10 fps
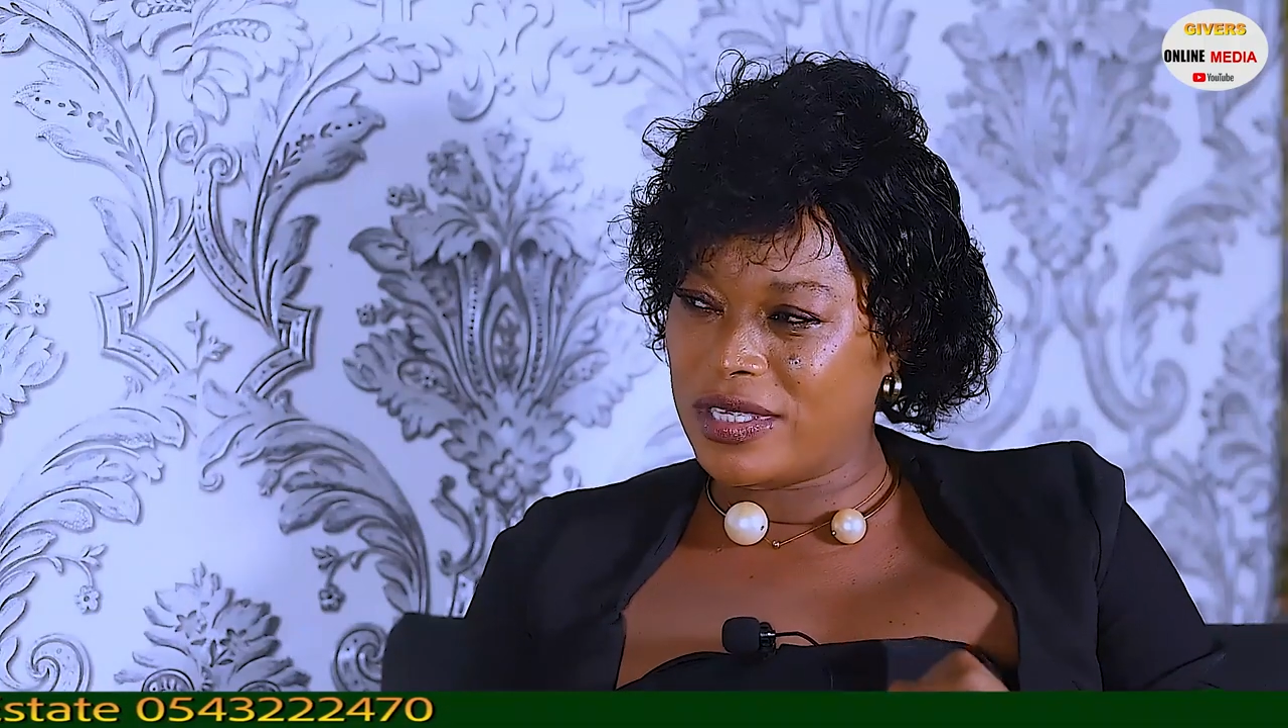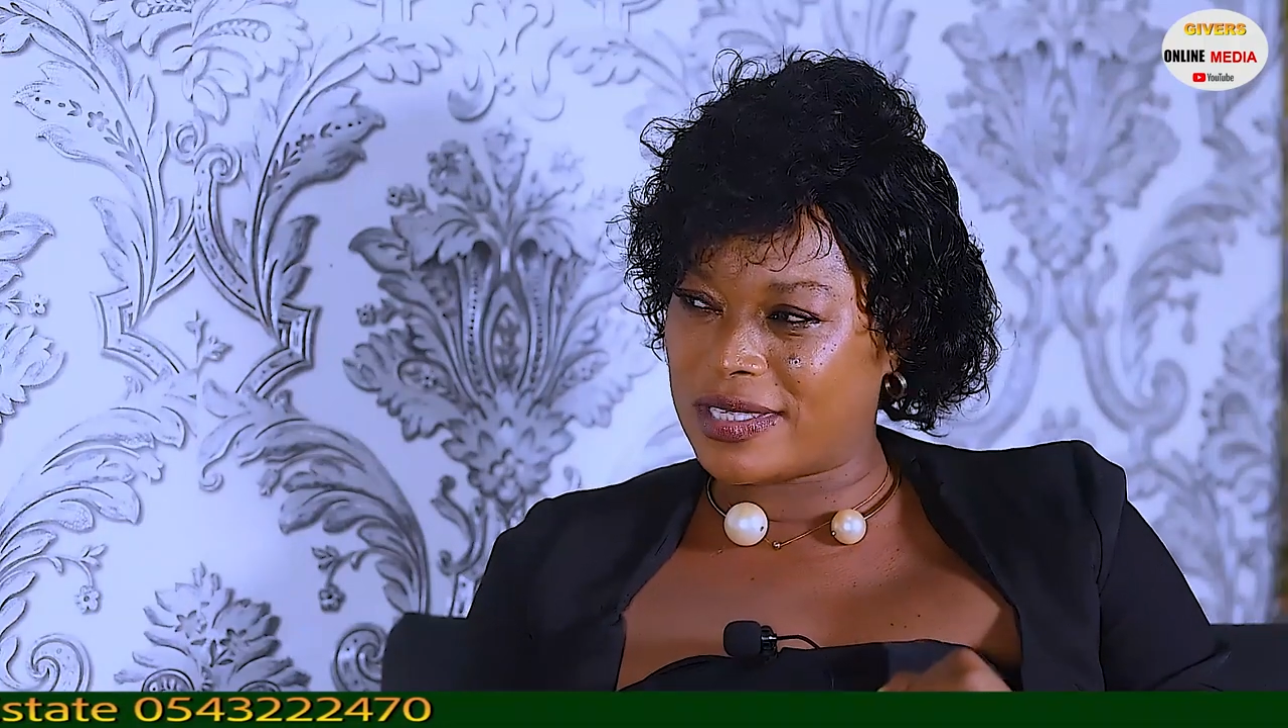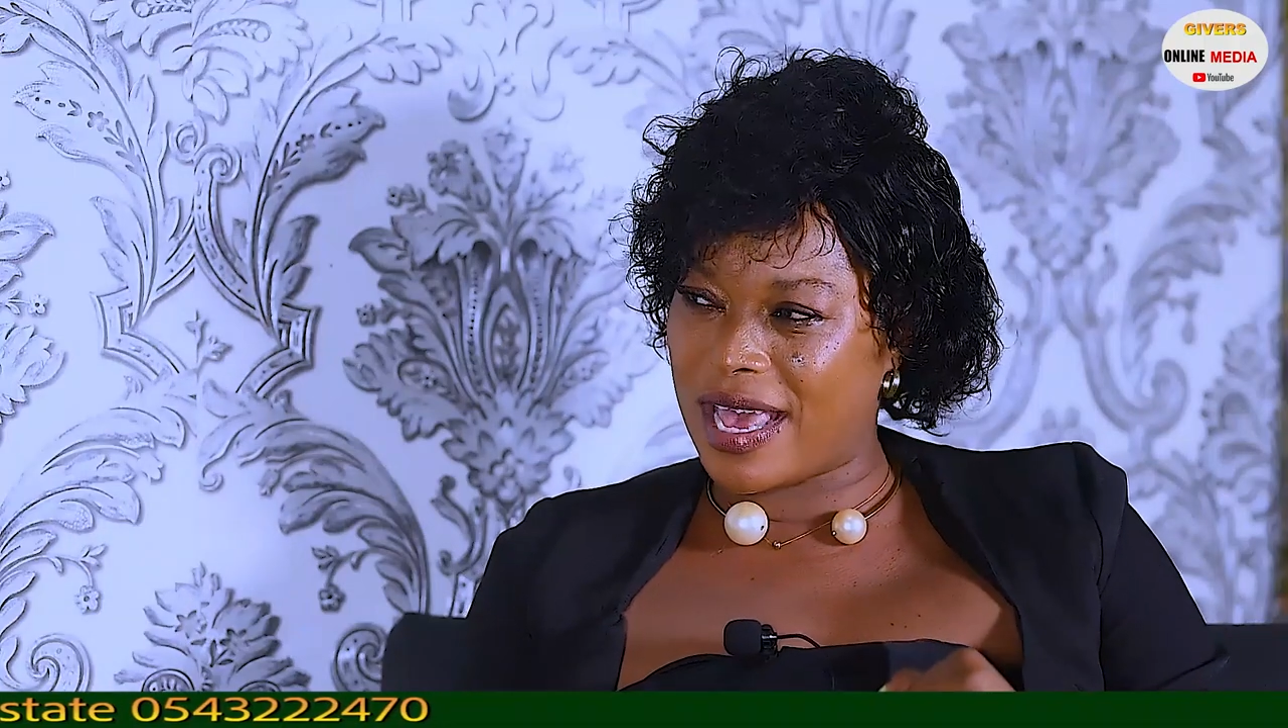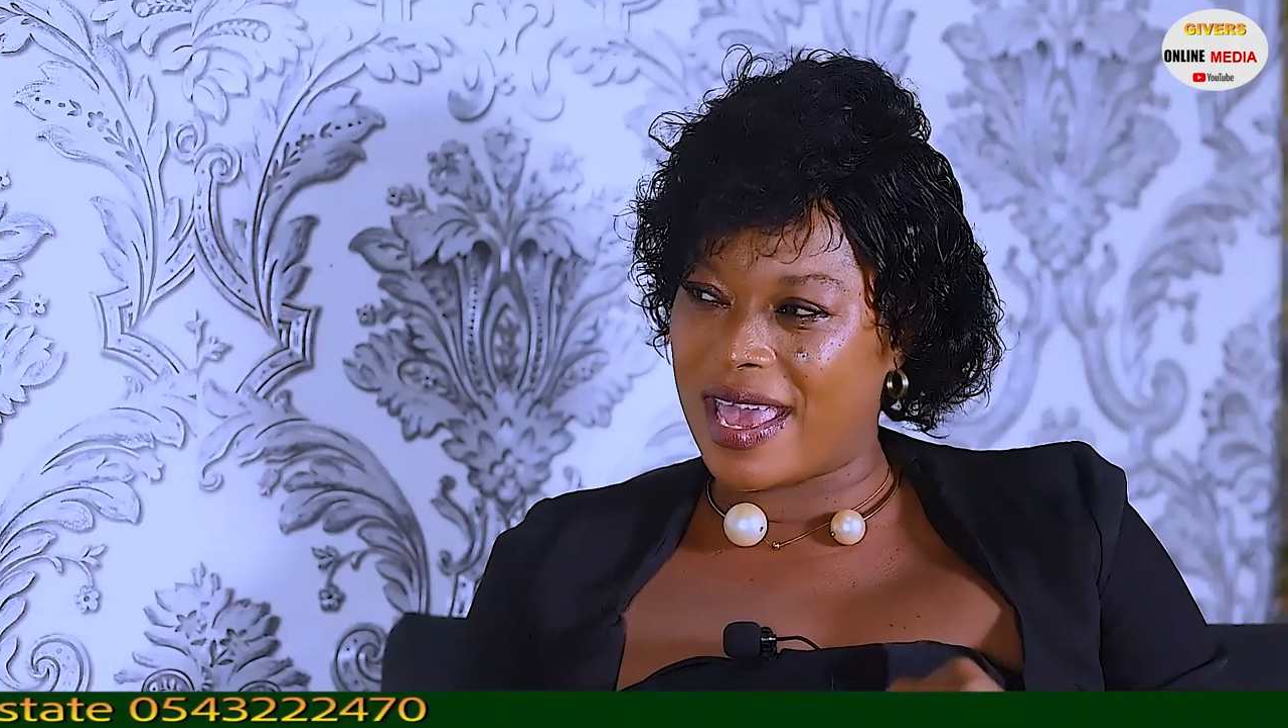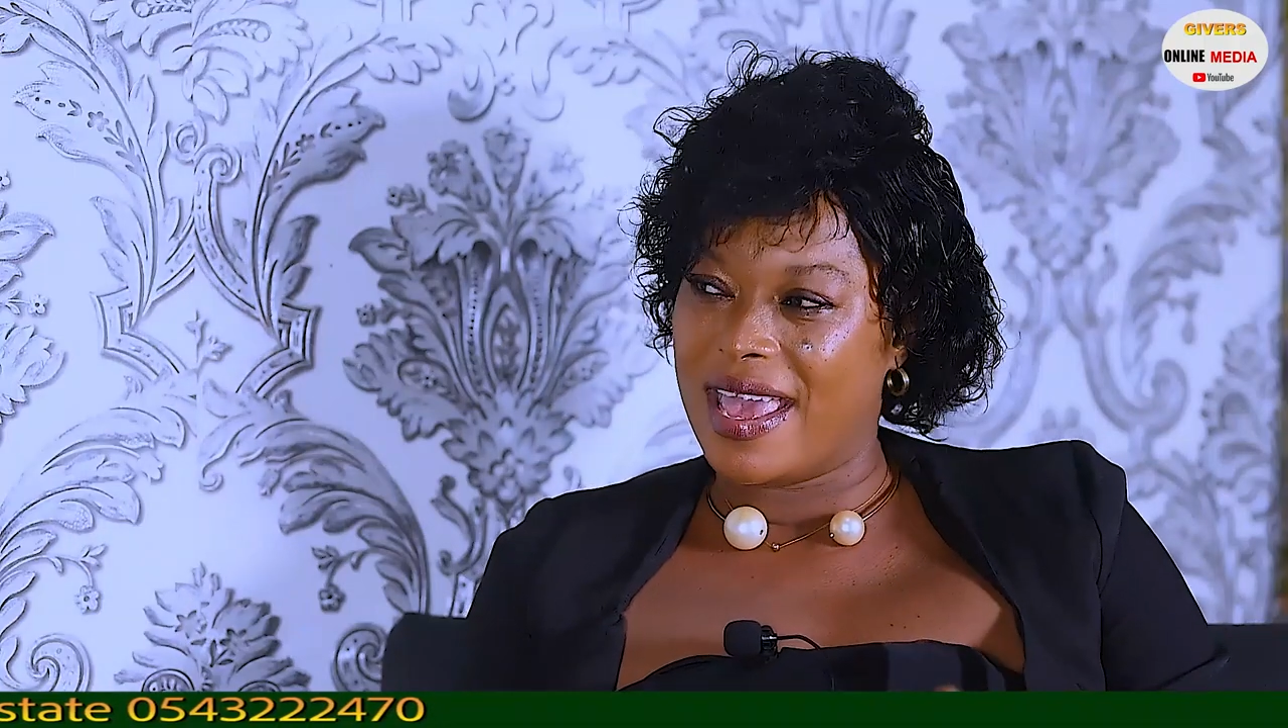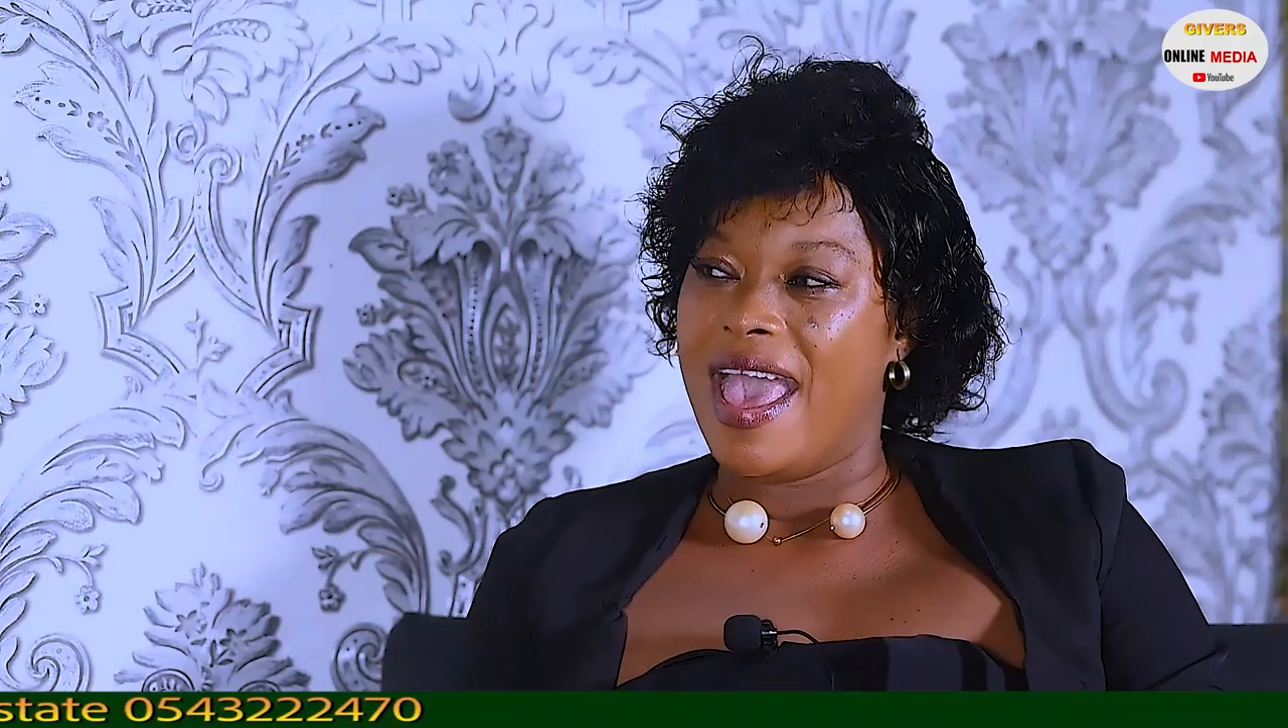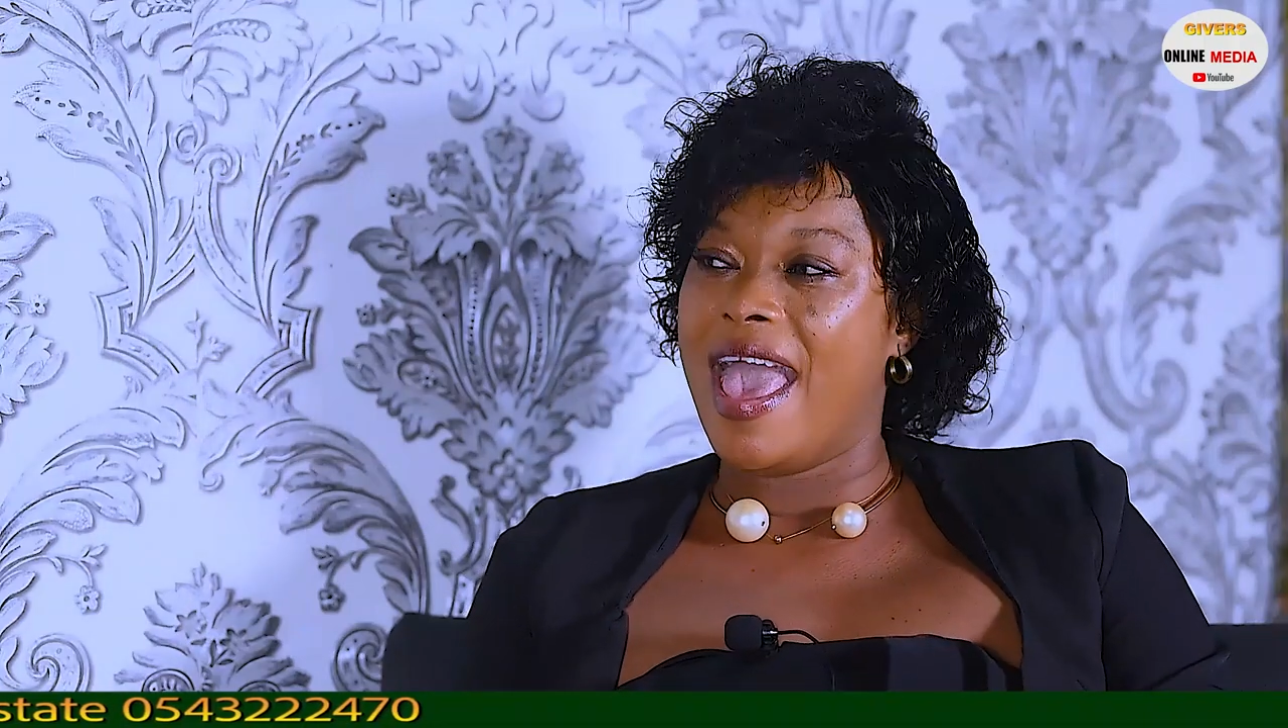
say?